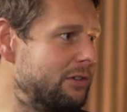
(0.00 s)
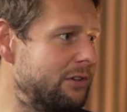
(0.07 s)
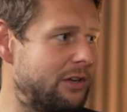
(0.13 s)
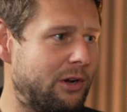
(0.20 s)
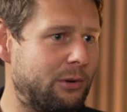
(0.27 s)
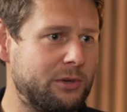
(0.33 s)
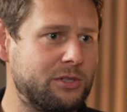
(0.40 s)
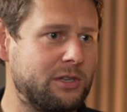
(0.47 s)
You
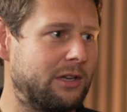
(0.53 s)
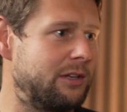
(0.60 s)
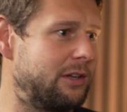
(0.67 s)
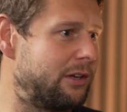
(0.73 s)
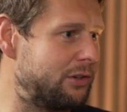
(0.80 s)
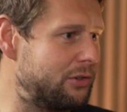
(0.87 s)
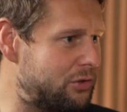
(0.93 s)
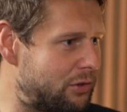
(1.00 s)
know, as a
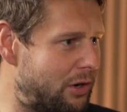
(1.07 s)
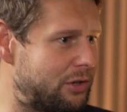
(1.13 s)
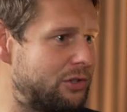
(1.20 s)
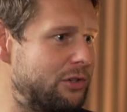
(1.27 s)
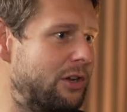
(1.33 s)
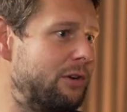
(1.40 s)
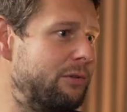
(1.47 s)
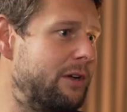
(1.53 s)

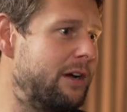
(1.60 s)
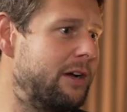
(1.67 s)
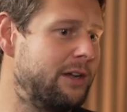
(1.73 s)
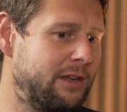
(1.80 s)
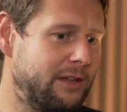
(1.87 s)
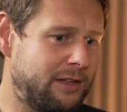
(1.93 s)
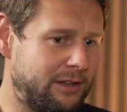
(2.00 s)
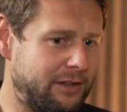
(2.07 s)
construction owner,
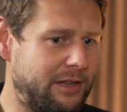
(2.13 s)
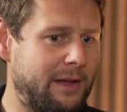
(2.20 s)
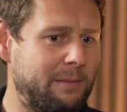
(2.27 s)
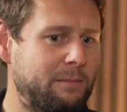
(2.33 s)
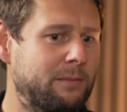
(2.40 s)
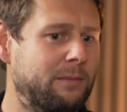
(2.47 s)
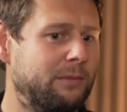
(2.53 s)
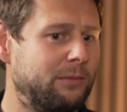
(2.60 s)

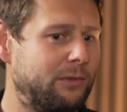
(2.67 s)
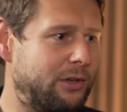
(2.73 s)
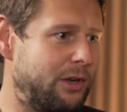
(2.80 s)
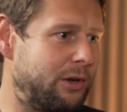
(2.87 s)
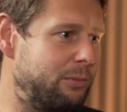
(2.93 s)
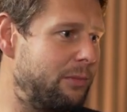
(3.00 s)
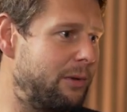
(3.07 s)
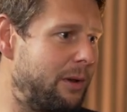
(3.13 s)
them, you
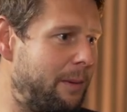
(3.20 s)
know,